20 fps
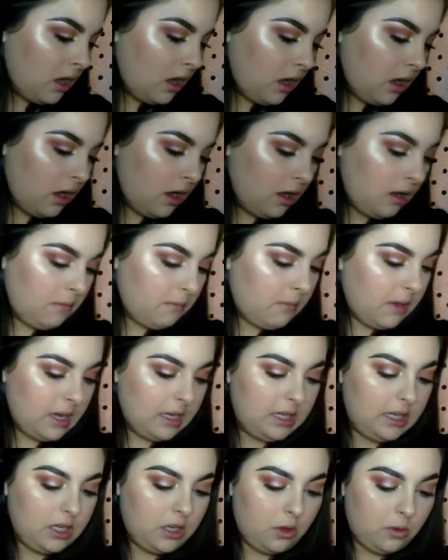I
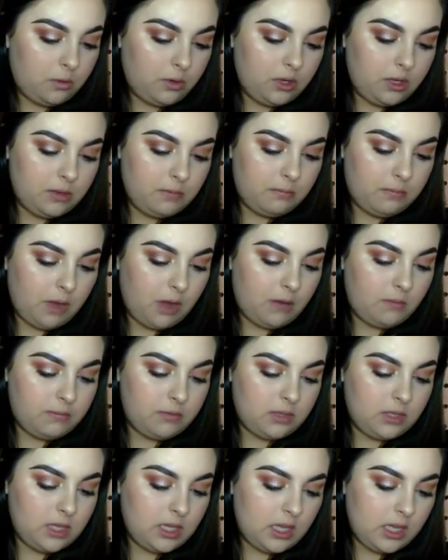did go into Bomb
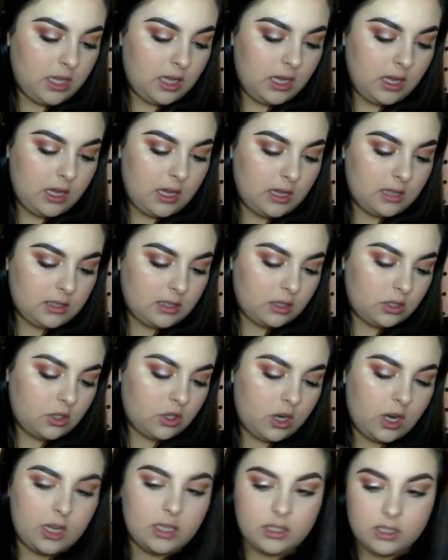Diggity as a
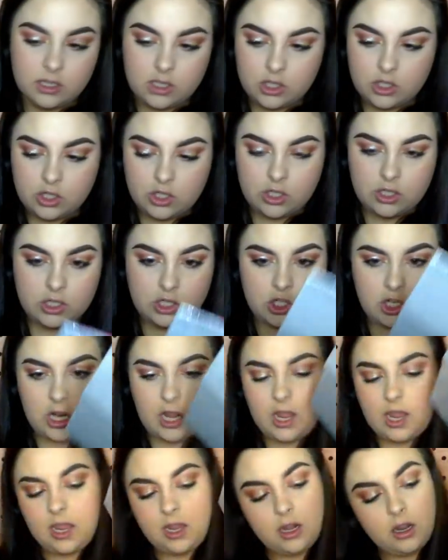transition
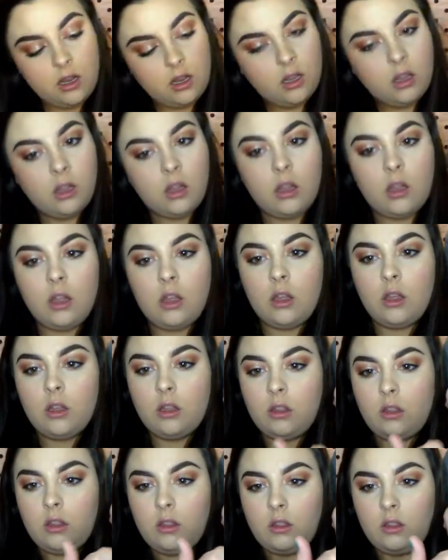shade.
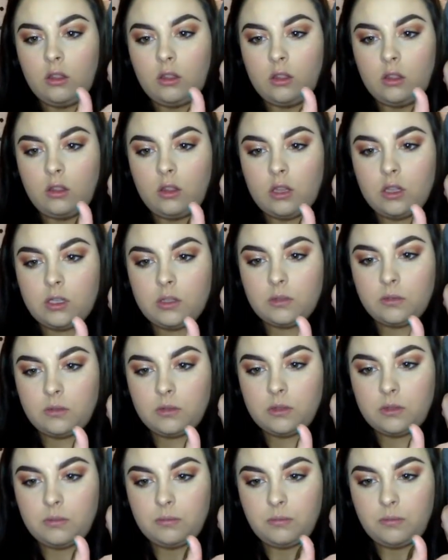This
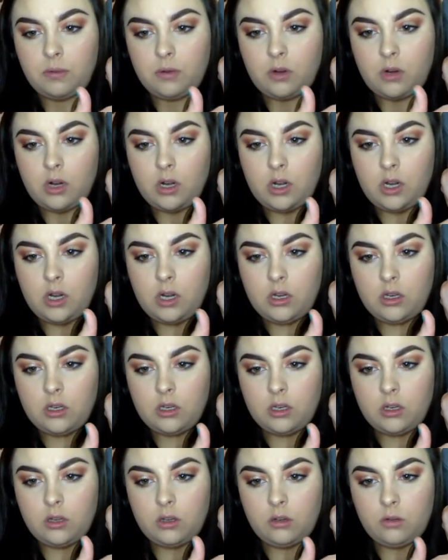one's pretty
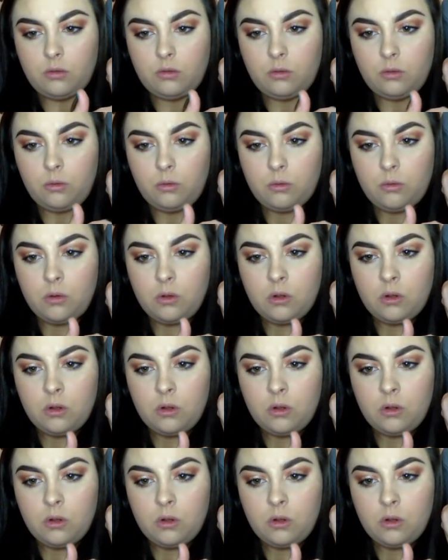too.